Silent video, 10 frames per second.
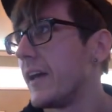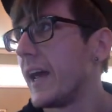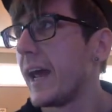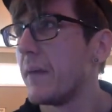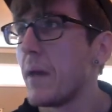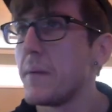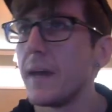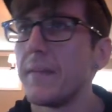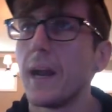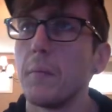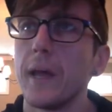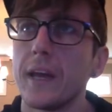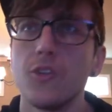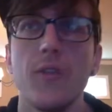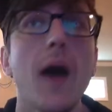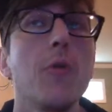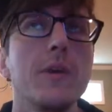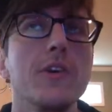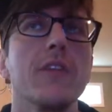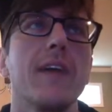And maybe then I'm like, so that would
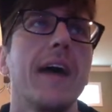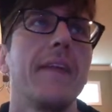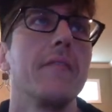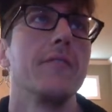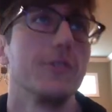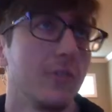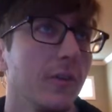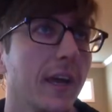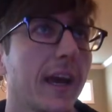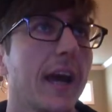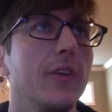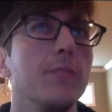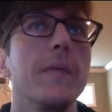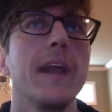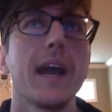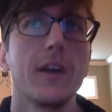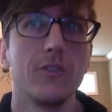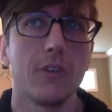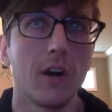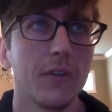be good if I had that vision. Like I could
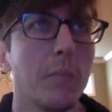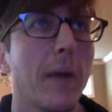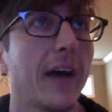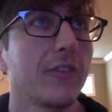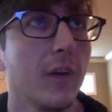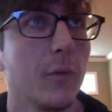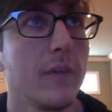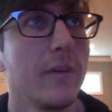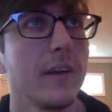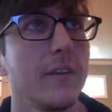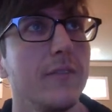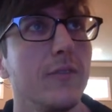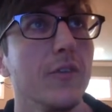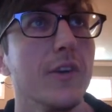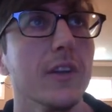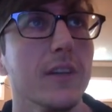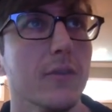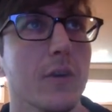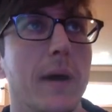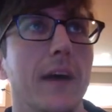start the basket weaving for the
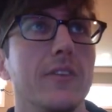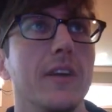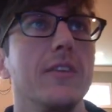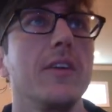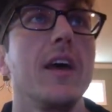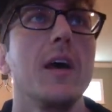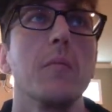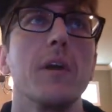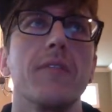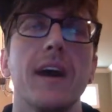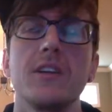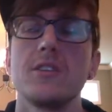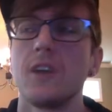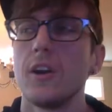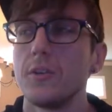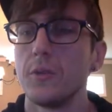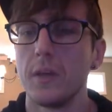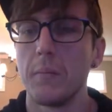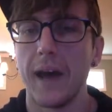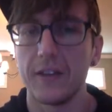delivery baskets. But if I just start doing
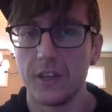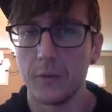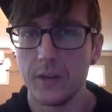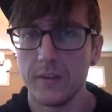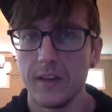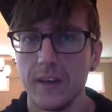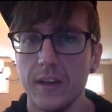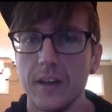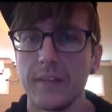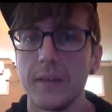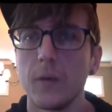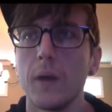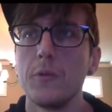the basket weaving, then what I'm